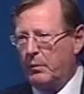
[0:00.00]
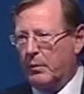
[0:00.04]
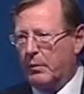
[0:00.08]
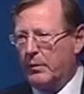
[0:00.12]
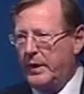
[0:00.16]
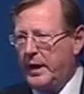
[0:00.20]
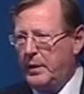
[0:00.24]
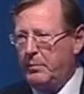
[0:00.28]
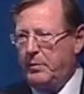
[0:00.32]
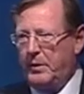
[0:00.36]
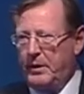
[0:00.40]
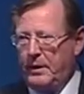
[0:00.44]

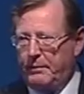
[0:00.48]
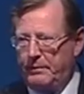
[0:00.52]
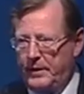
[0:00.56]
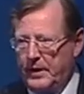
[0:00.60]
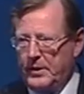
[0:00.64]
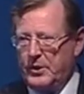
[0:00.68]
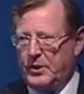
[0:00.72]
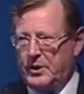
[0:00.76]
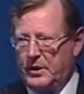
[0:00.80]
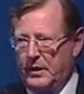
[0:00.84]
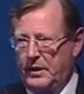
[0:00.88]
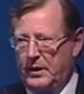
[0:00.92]
We're able
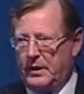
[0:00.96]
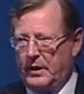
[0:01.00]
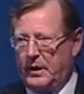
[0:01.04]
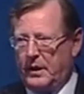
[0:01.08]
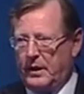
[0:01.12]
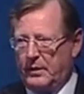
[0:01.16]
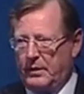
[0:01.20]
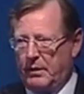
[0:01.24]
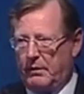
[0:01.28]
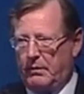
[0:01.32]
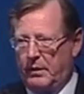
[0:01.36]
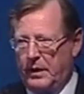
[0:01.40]
eventually to
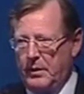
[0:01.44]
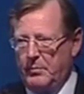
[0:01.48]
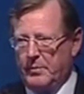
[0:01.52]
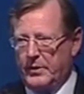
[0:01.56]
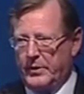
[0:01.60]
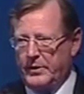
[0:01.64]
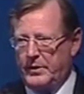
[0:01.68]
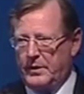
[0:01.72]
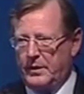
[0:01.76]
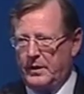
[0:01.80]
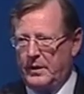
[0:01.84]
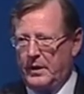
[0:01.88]
get
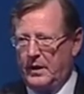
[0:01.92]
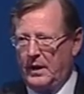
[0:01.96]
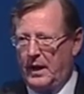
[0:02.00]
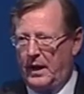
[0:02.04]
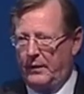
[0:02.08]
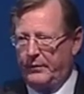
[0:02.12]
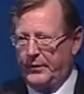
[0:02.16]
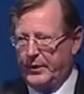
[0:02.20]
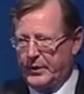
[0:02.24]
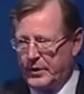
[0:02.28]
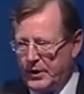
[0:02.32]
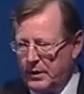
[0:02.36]
agreement
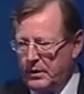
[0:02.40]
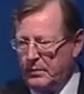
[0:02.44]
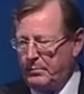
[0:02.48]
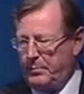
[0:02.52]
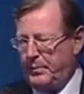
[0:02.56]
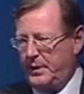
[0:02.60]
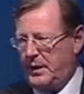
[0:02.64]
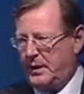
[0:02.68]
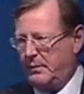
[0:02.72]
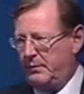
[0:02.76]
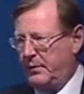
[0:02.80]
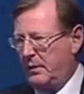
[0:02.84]
at the
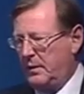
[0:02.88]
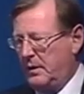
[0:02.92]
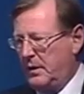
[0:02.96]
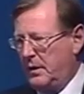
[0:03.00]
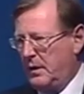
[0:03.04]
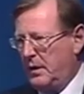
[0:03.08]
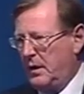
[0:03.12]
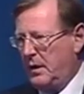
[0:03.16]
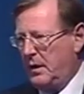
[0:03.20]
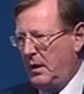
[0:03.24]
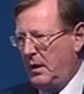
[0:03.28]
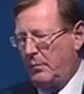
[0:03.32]
top level
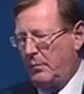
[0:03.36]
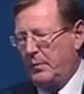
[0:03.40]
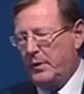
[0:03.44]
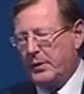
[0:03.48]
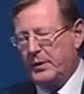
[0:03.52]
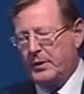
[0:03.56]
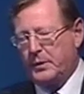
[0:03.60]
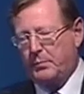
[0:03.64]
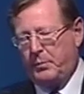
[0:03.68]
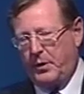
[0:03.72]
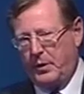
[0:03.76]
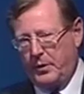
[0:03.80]

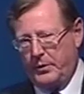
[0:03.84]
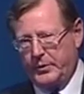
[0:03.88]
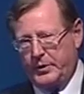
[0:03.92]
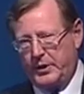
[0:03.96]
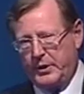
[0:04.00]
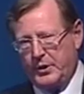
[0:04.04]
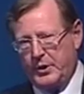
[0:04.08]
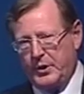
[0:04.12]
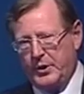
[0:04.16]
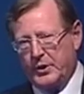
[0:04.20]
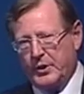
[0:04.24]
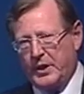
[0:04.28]
among the
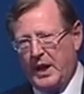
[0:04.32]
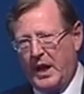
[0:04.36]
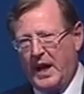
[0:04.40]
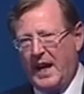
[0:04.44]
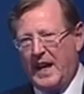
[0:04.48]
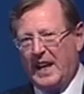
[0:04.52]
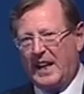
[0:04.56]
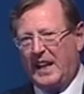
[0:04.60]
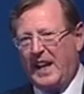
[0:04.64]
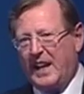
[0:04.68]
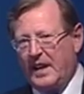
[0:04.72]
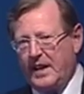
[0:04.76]
politicians.
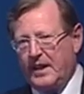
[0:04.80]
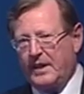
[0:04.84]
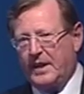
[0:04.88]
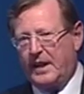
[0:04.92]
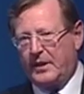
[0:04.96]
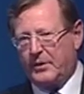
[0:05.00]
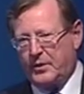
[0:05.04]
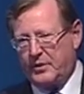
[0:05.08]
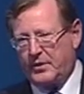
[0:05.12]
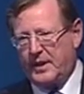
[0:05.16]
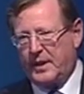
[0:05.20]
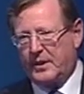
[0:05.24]
Getting
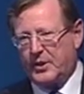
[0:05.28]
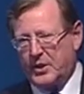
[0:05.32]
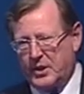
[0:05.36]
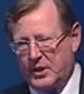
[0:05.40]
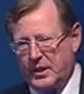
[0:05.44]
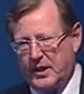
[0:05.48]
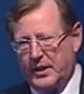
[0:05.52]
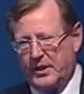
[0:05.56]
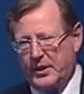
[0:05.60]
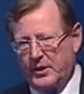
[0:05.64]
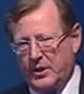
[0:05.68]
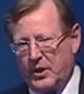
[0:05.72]
that
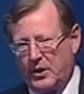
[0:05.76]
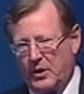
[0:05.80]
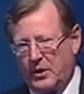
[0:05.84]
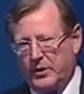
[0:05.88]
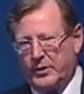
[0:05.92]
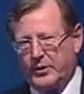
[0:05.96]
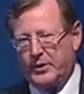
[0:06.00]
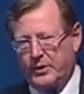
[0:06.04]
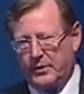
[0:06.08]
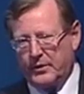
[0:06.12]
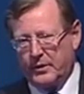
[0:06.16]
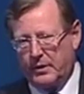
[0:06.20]
translated
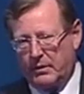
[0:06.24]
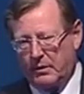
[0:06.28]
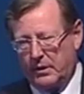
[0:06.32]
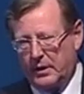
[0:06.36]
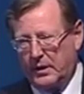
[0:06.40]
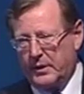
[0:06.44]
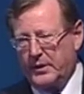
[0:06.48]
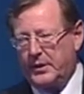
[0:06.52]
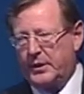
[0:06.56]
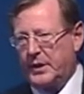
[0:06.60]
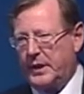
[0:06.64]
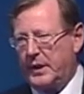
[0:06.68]
onto the
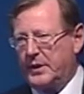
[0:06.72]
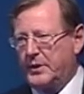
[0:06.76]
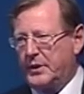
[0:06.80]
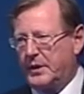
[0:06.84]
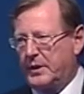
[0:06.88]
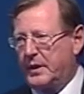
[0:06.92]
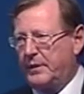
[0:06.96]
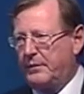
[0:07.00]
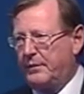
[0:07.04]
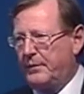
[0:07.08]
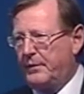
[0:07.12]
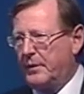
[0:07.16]
ground
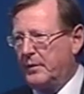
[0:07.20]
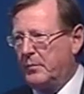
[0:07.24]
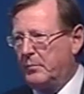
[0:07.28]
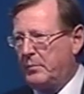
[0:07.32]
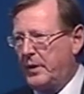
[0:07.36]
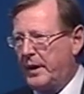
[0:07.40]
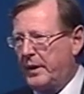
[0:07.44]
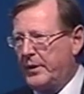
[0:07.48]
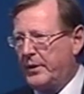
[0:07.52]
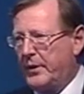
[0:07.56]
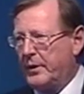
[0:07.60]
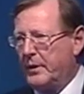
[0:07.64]
is a different
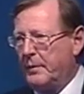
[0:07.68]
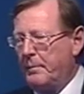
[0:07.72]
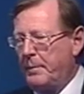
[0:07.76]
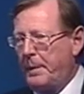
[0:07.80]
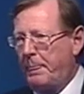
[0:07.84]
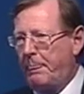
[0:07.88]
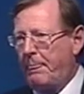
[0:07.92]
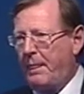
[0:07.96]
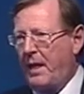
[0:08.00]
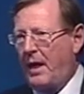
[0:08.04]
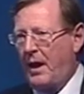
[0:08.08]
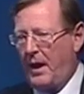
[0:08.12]

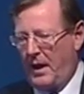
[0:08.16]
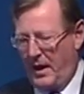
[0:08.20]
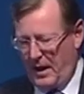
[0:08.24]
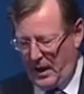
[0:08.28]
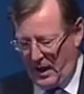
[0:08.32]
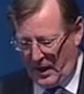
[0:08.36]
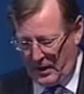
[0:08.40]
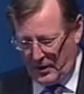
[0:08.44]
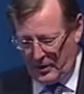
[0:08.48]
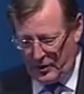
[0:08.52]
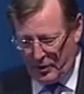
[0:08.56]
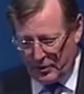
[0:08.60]

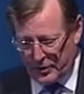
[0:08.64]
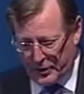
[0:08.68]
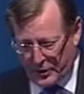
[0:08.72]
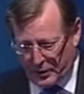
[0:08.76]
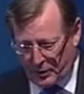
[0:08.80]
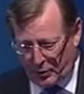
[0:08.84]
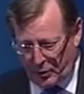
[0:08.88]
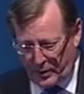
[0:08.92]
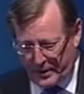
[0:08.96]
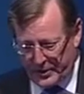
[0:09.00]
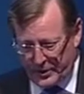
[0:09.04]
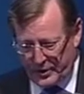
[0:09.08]
matter. Your
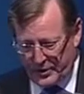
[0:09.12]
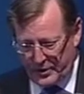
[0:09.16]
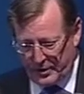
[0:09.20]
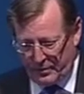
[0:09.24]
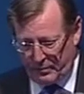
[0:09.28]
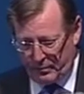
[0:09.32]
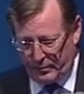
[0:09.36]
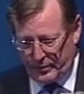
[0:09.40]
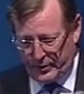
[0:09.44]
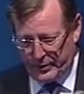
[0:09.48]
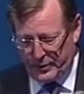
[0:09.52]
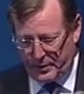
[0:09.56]

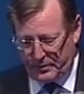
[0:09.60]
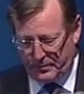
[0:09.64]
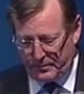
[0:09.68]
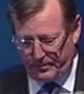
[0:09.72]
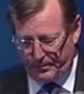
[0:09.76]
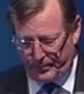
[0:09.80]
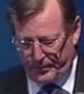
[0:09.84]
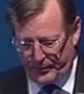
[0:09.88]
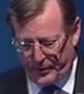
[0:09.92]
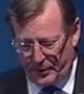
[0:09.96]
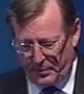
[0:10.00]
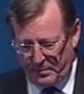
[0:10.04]
question was
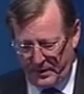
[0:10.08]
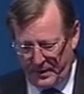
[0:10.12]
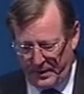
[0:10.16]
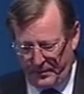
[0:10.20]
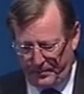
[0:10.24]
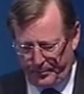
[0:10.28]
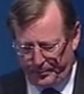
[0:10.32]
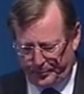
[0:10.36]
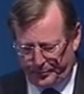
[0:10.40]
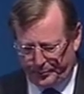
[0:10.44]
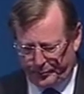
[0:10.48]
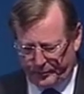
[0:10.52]
to
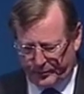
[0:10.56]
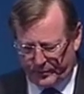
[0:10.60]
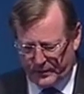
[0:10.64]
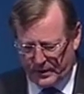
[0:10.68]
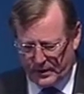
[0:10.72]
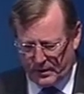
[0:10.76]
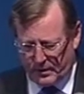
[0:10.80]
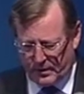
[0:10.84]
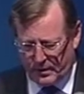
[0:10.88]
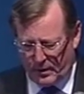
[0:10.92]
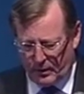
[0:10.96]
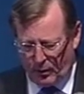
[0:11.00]
me,
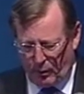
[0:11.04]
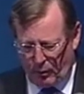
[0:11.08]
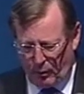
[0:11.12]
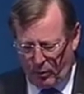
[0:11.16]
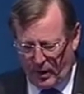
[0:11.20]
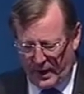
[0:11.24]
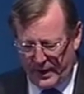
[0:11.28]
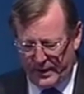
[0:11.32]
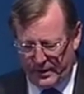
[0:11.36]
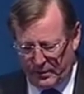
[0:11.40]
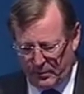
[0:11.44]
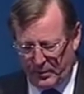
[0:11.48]

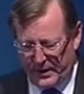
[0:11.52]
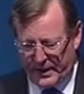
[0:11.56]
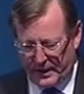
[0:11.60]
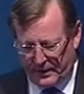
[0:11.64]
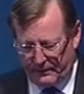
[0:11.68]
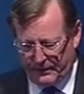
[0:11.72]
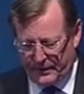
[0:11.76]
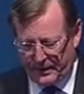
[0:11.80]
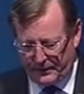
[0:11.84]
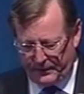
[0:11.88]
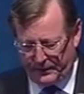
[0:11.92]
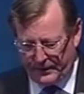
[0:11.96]
why did we
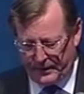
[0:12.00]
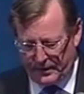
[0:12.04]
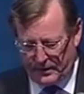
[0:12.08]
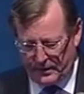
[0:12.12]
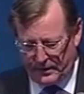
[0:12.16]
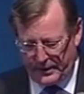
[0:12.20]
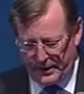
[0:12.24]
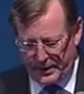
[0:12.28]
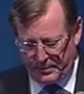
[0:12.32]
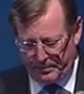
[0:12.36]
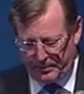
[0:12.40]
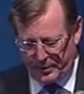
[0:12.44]
have
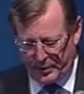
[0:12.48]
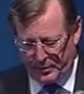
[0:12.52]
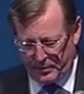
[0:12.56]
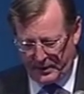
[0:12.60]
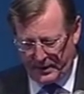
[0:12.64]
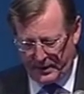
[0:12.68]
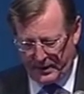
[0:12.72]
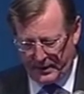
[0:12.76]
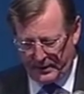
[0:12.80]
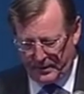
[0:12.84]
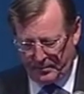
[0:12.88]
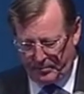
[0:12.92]
difficulties
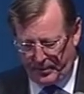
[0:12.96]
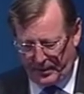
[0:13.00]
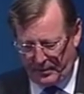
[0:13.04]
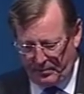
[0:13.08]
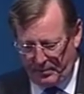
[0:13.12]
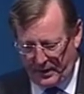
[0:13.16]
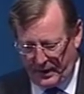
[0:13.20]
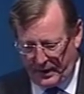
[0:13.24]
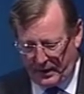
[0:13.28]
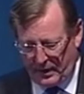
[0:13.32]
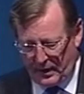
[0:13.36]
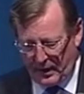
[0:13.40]
persuading the
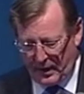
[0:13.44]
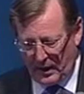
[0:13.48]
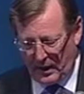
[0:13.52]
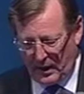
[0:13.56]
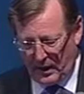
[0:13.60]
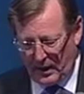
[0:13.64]
public?